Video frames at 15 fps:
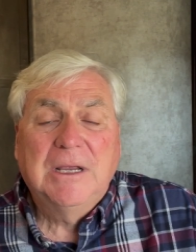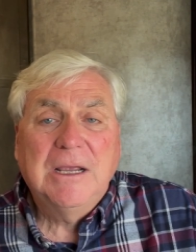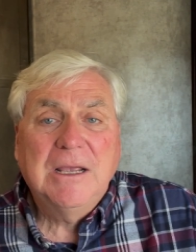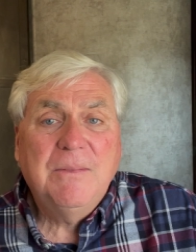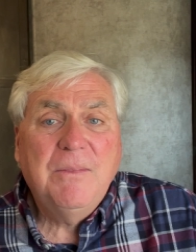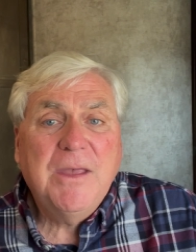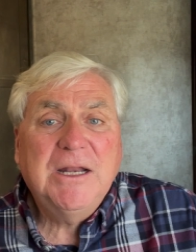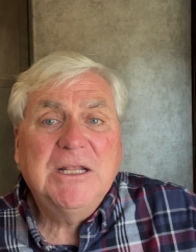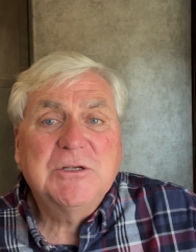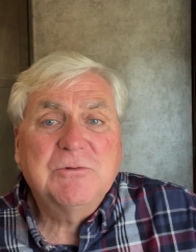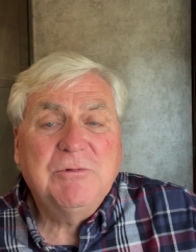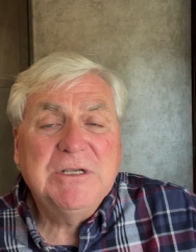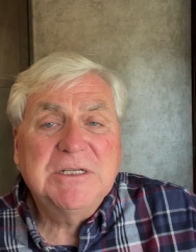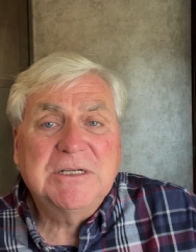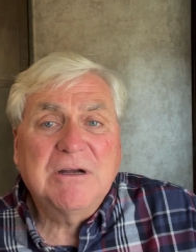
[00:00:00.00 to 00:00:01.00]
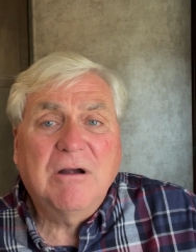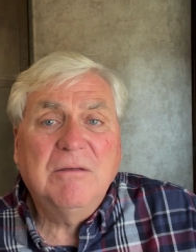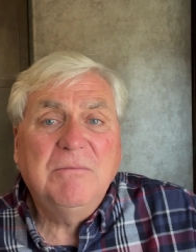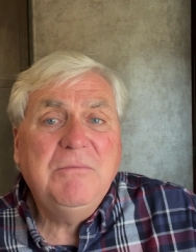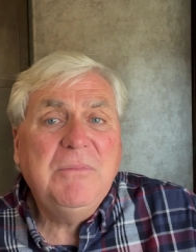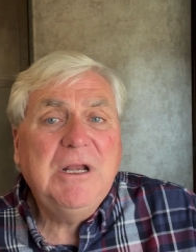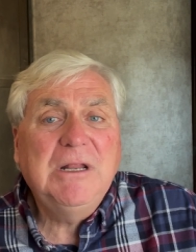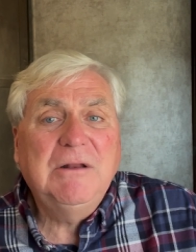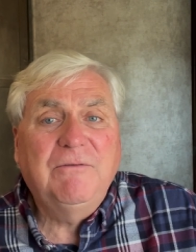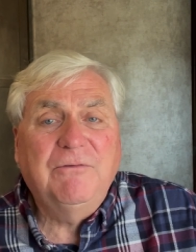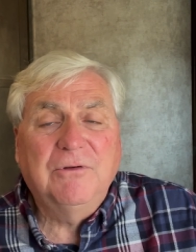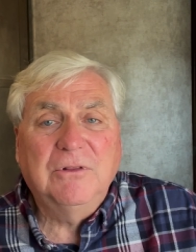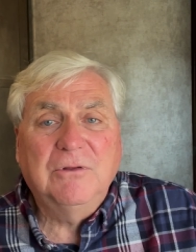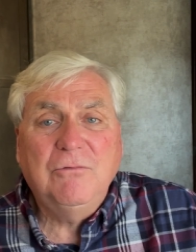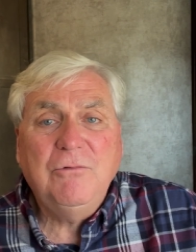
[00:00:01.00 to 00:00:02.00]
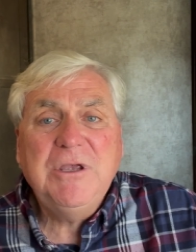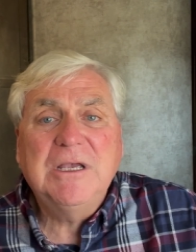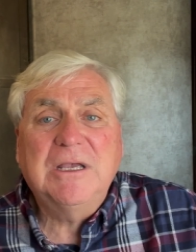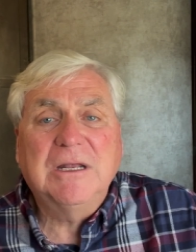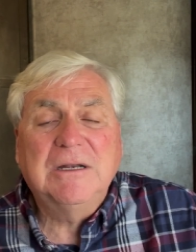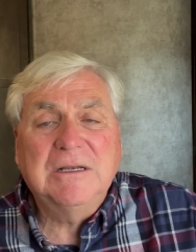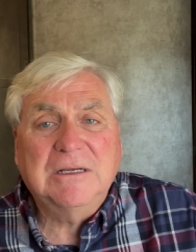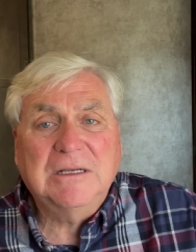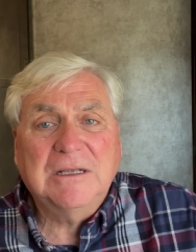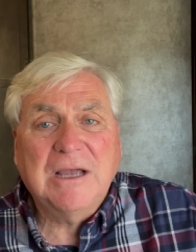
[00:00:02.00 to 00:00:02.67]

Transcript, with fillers: And then as we started meeting for the week and